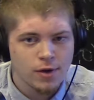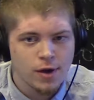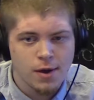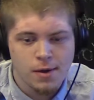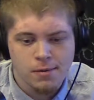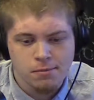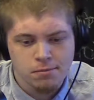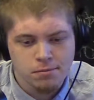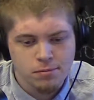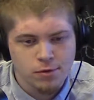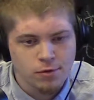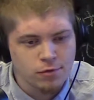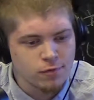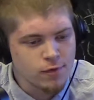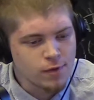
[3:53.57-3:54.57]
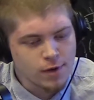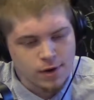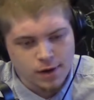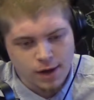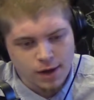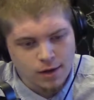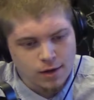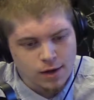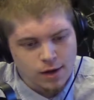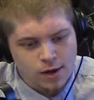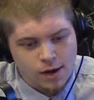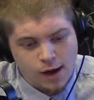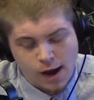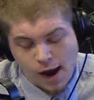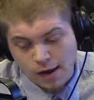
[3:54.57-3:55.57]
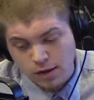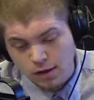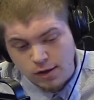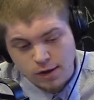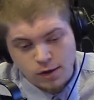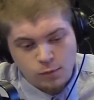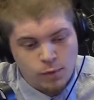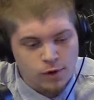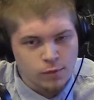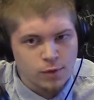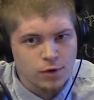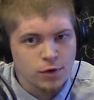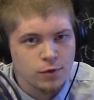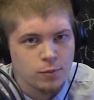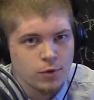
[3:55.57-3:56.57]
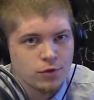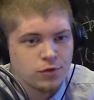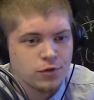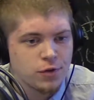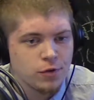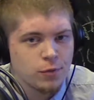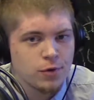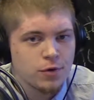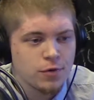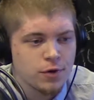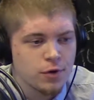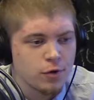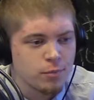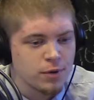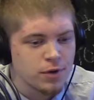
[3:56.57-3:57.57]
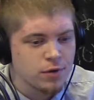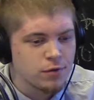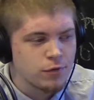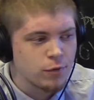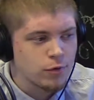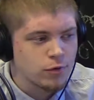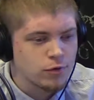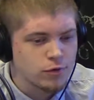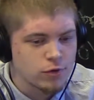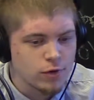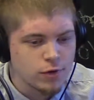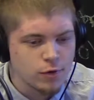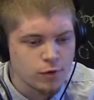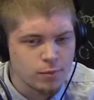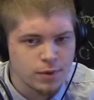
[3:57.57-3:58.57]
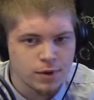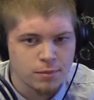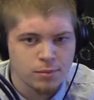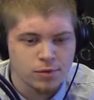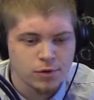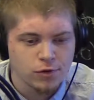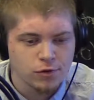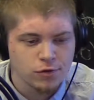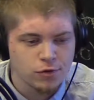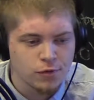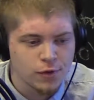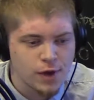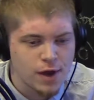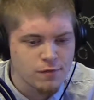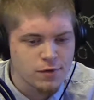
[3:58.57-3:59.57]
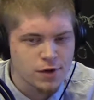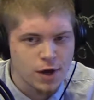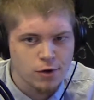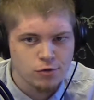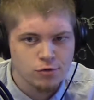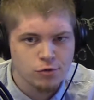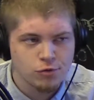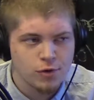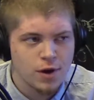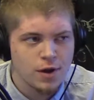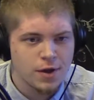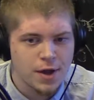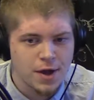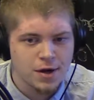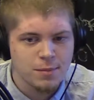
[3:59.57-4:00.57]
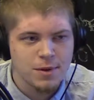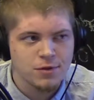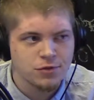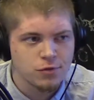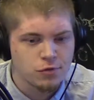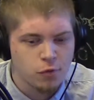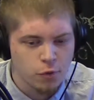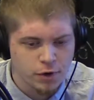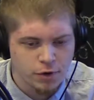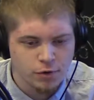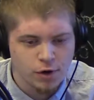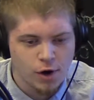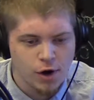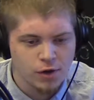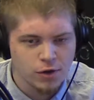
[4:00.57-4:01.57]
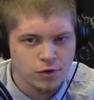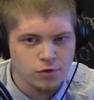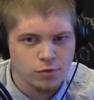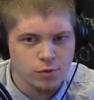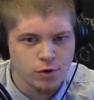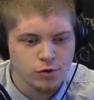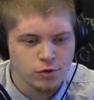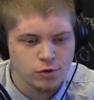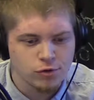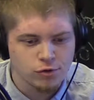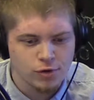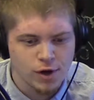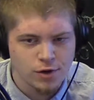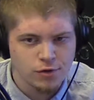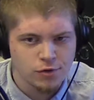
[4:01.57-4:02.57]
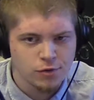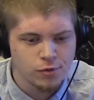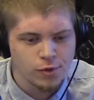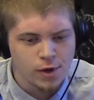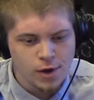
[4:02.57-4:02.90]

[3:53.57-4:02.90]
And again, I look at what do the European force European police do? They have a national training academy. It's a 4-year college where you're trained to